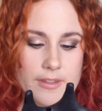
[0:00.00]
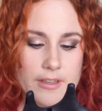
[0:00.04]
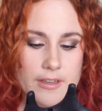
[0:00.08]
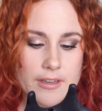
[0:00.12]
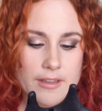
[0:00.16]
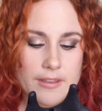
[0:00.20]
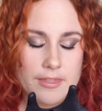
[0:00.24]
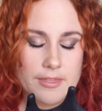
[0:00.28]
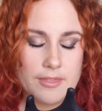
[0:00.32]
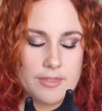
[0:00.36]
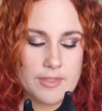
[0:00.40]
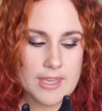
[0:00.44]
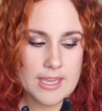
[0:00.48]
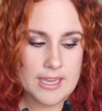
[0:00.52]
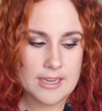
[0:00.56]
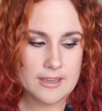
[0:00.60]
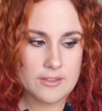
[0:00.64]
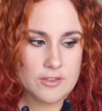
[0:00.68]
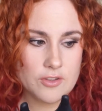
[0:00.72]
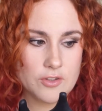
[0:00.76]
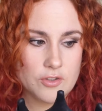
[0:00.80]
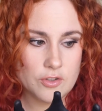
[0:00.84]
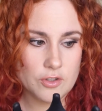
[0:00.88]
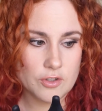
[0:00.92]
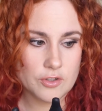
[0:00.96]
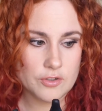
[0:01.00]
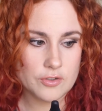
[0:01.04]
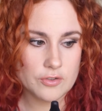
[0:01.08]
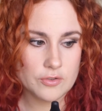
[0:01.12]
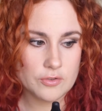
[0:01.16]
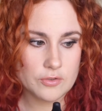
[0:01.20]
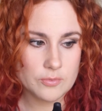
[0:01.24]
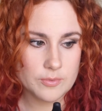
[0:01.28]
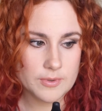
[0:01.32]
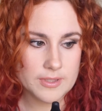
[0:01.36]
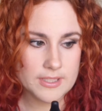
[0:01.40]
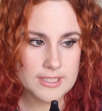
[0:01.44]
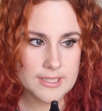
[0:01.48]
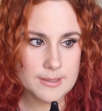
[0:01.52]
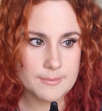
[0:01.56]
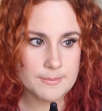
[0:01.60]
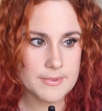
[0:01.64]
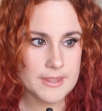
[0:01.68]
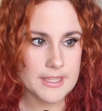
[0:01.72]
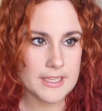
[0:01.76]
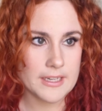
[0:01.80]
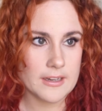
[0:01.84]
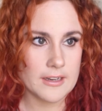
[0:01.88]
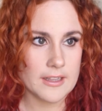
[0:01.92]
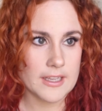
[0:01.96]
I think the nozzle was
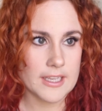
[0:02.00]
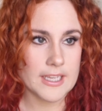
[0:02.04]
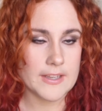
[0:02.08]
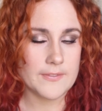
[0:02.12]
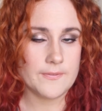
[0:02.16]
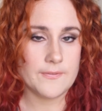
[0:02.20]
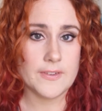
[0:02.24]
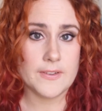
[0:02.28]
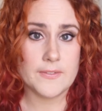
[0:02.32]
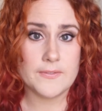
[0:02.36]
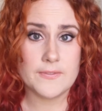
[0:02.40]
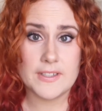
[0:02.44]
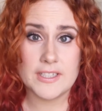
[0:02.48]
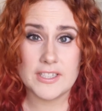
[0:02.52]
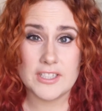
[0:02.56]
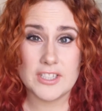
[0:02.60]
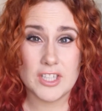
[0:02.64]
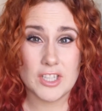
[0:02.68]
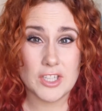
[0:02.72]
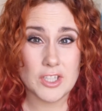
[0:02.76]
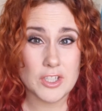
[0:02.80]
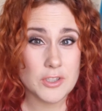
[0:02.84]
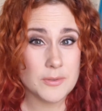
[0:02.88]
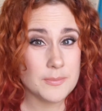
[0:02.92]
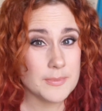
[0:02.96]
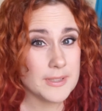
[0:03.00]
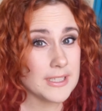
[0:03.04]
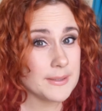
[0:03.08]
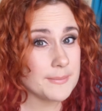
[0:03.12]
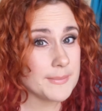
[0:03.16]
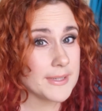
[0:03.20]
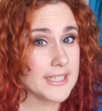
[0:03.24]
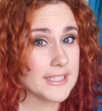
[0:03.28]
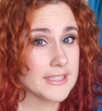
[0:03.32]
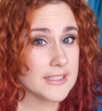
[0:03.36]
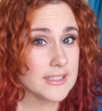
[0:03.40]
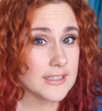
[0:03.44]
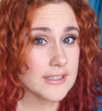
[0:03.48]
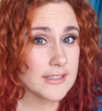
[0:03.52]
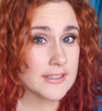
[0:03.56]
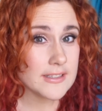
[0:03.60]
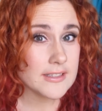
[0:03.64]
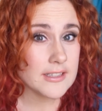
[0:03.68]
something like 52 millimeters,